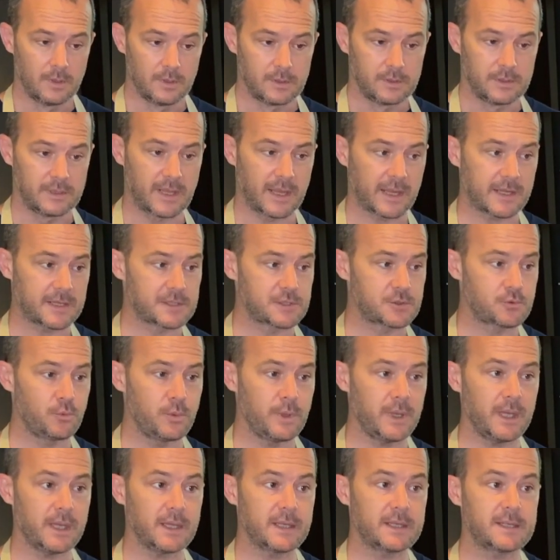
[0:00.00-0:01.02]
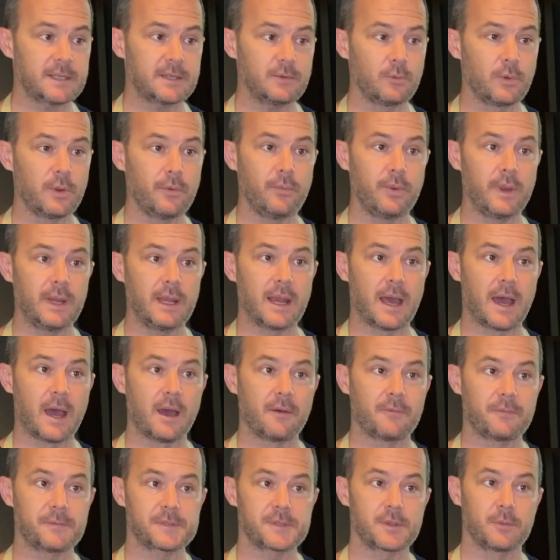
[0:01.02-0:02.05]
Next week we will
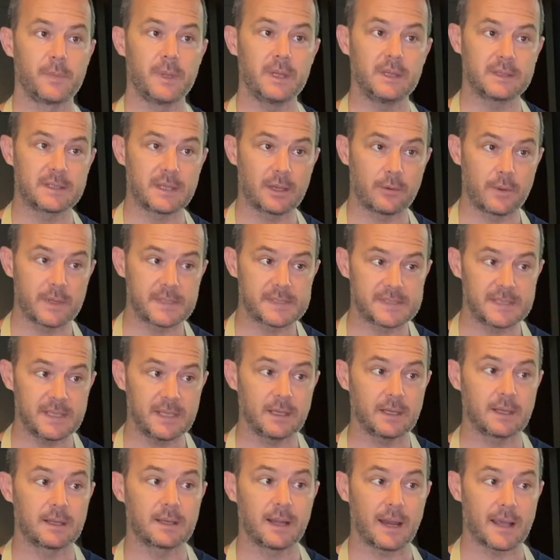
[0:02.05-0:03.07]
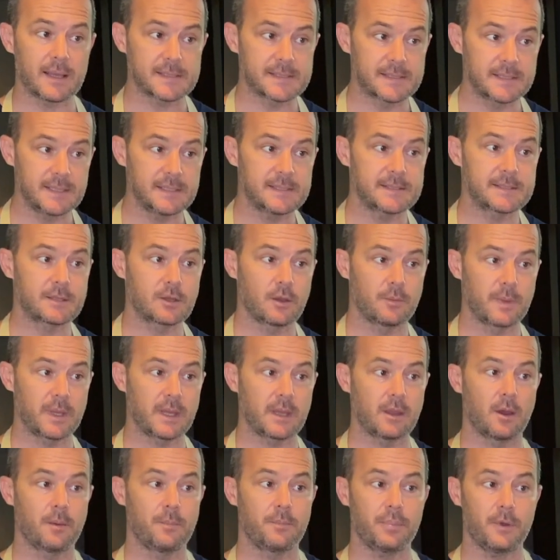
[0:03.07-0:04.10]
have some interesting classes coming
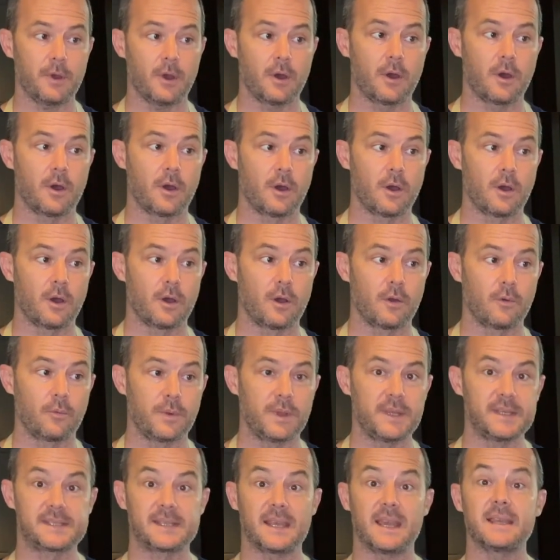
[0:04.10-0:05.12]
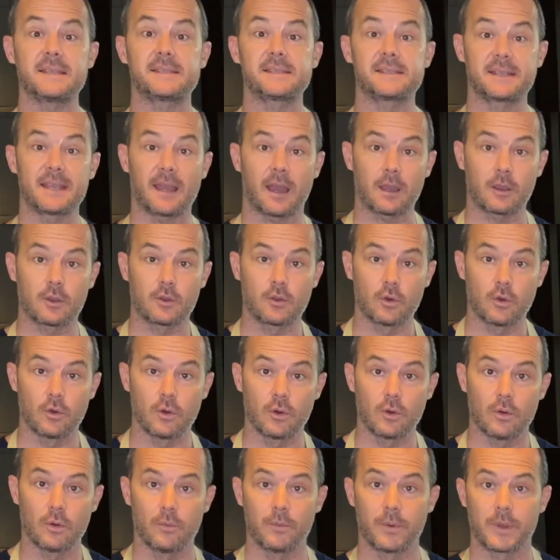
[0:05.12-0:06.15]
up with
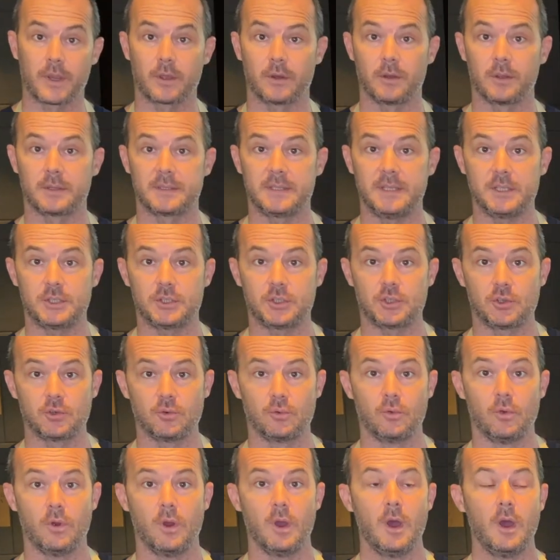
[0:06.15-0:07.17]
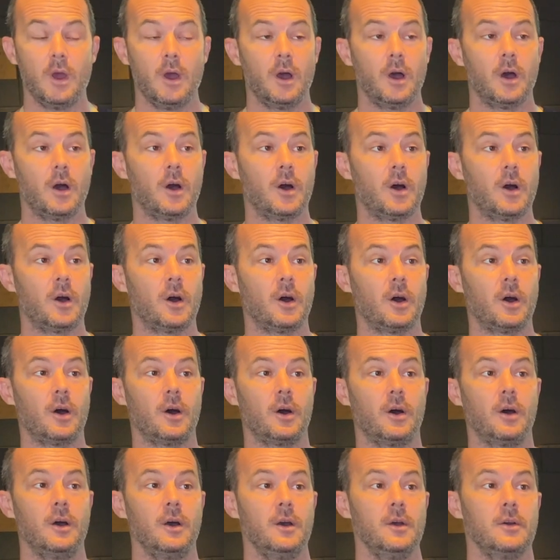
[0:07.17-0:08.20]
escargot. We're gonna teach you
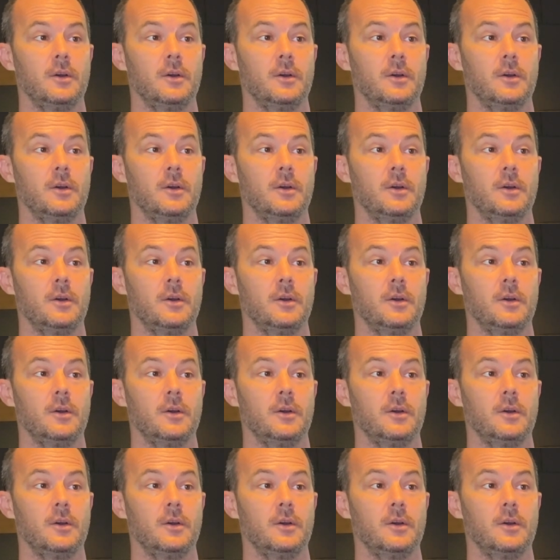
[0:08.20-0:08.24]
how